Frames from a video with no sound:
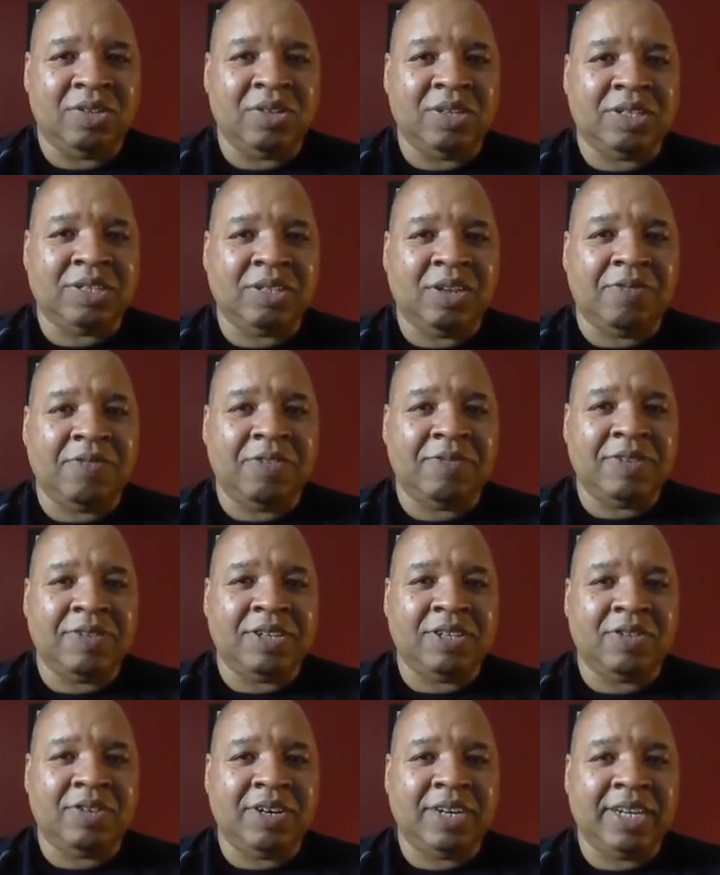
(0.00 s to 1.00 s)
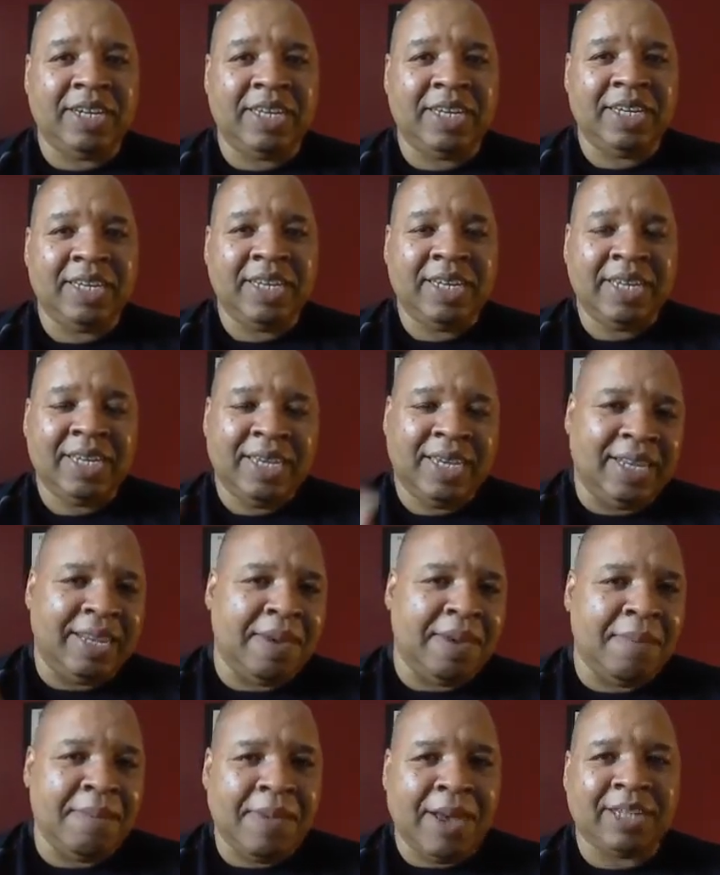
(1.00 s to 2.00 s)
do the self inventory
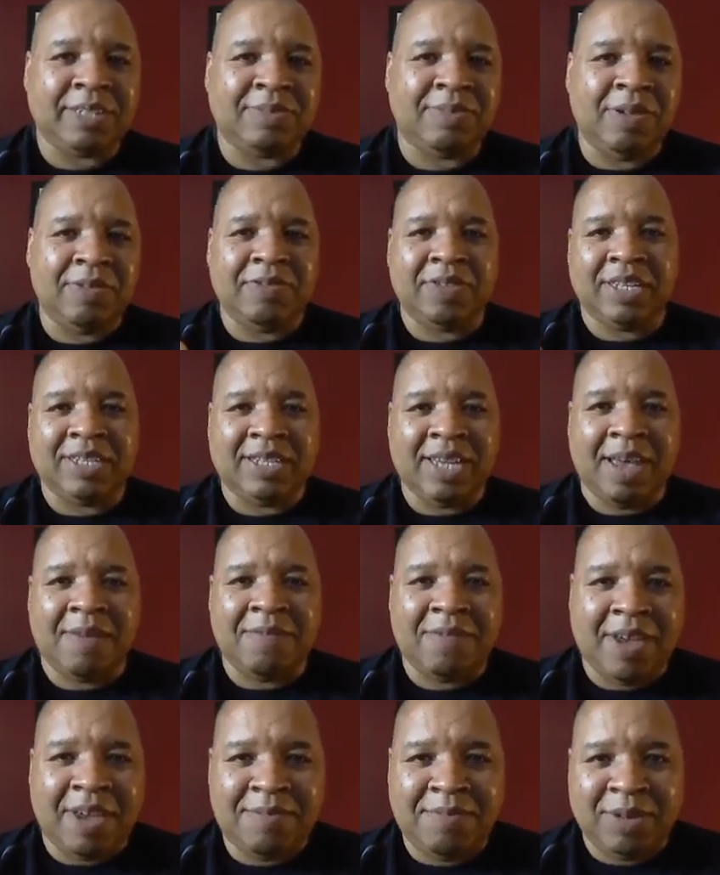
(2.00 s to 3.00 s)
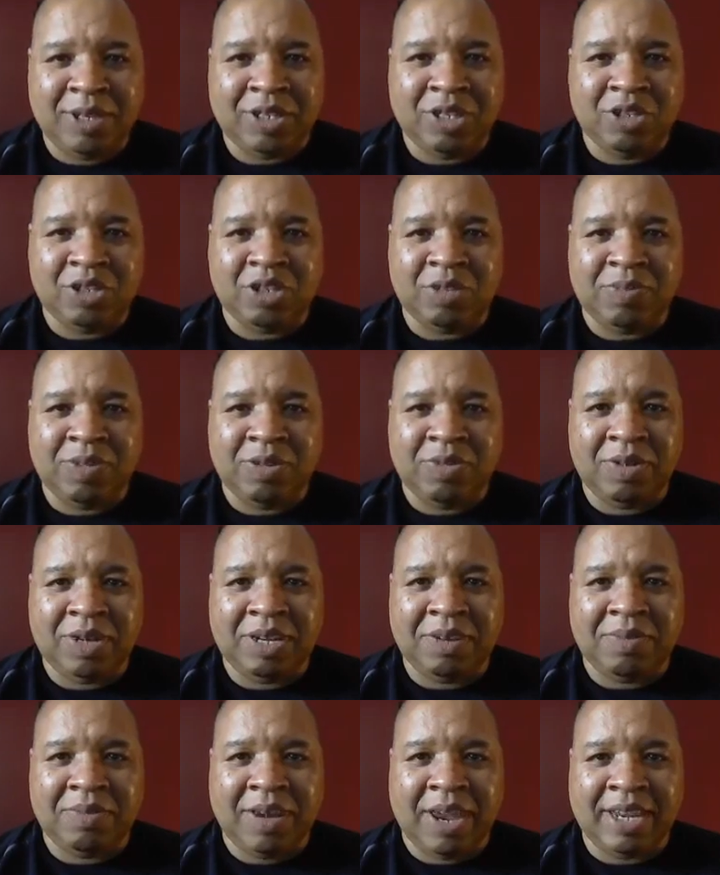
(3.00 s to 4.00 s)
and inbox me for the top five books you should be
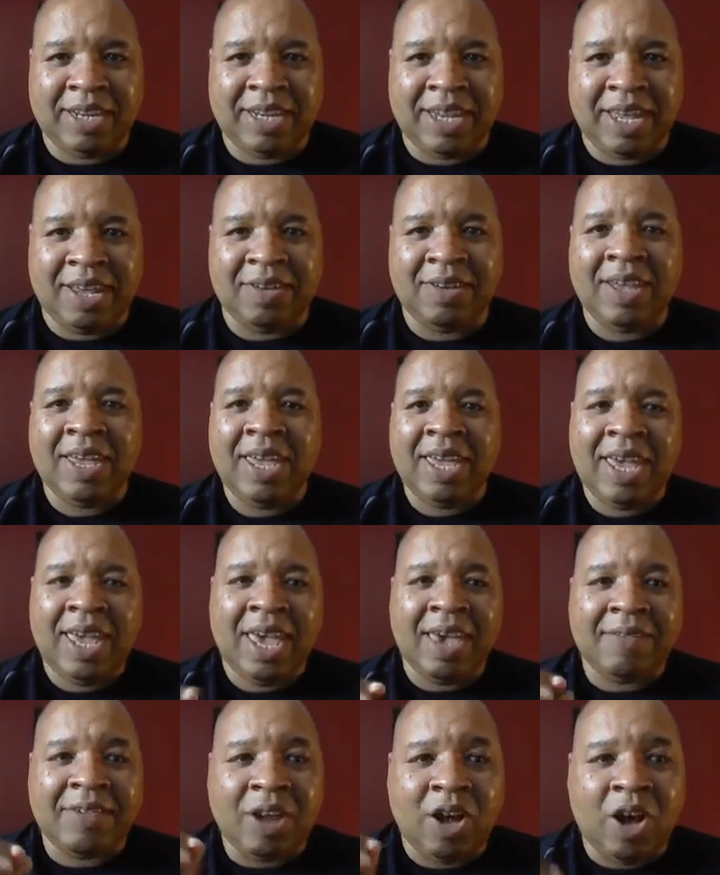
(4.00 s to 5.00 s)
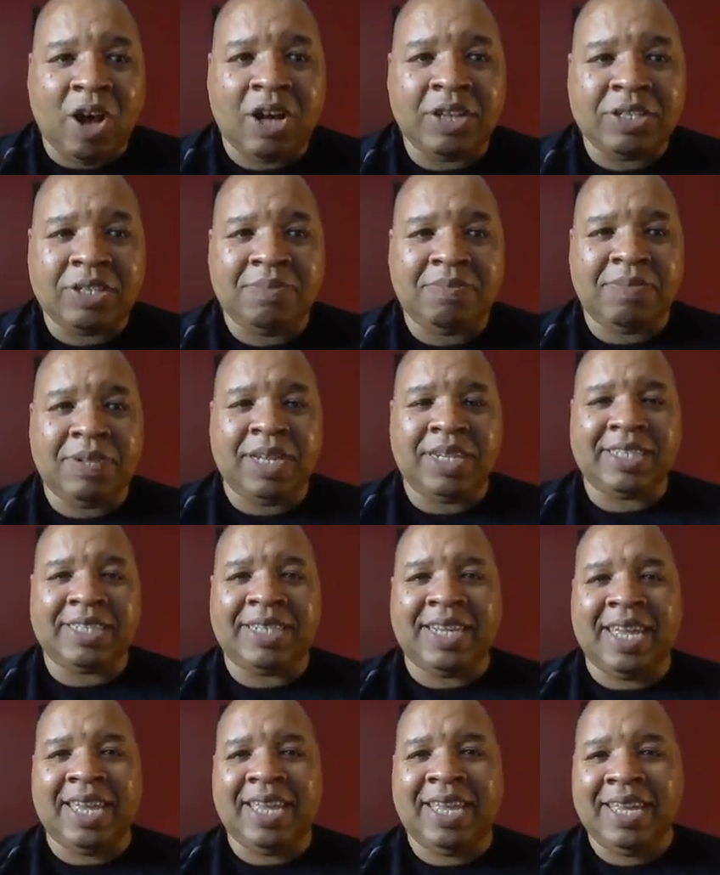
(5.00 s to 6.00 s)
reading right now. Have an awesome,
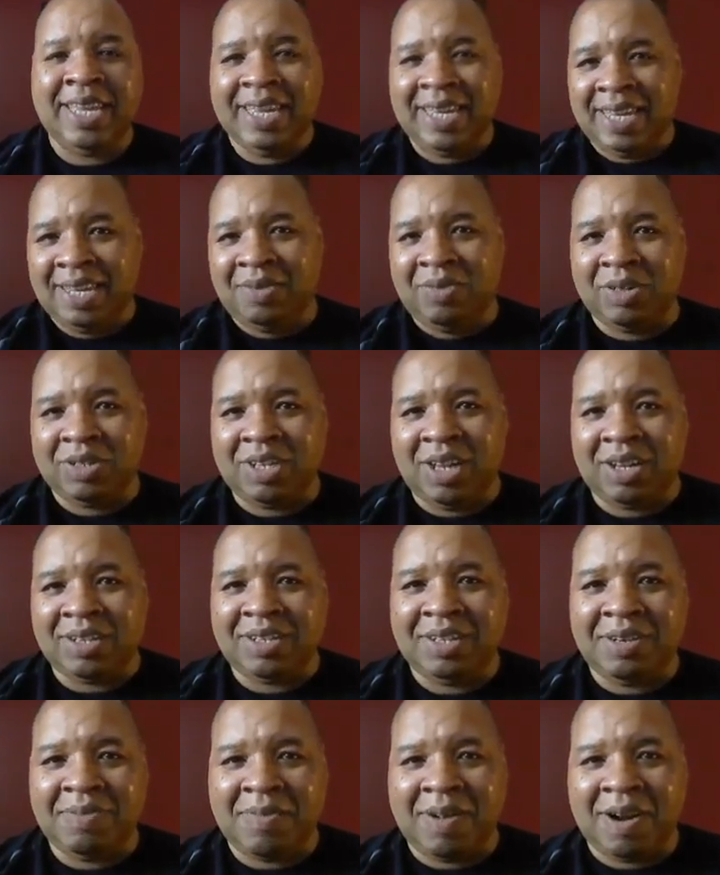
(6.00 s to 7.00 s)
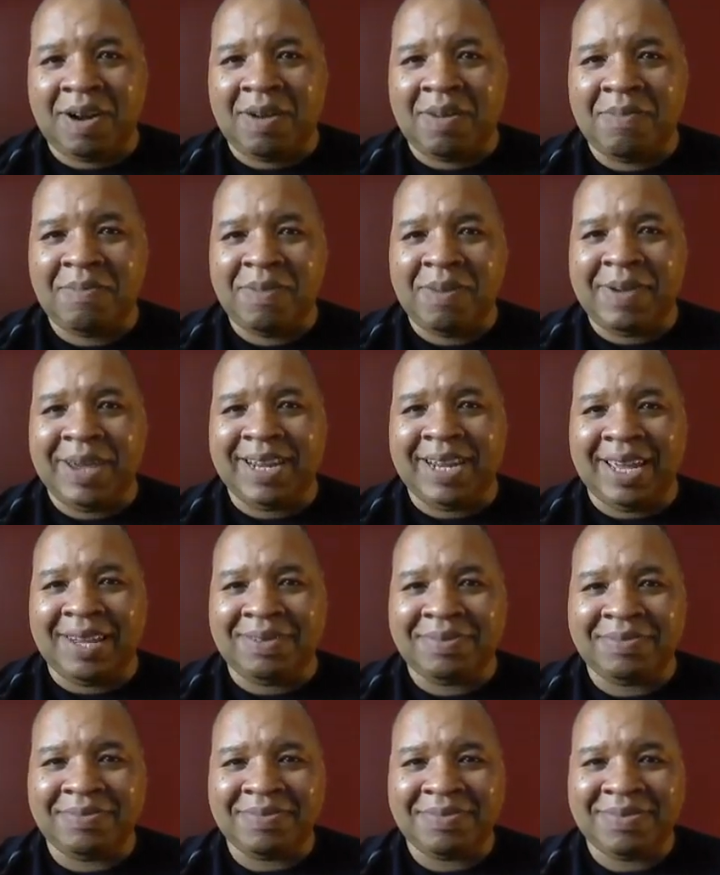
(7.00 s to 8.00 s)
blessed day, and we'll talk to you tomorrow. Bye bye
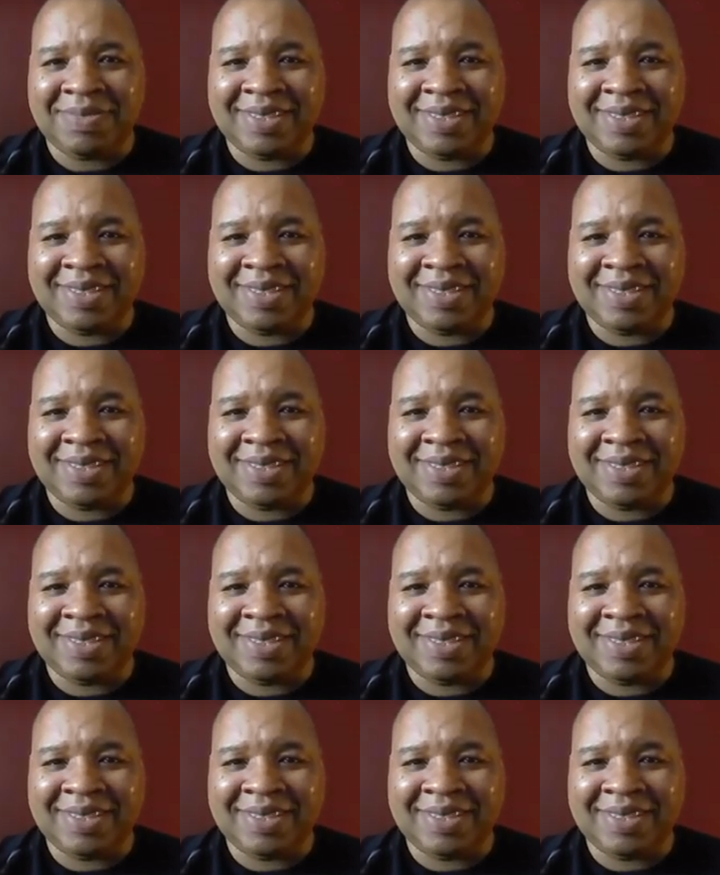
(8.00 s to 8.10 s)
now.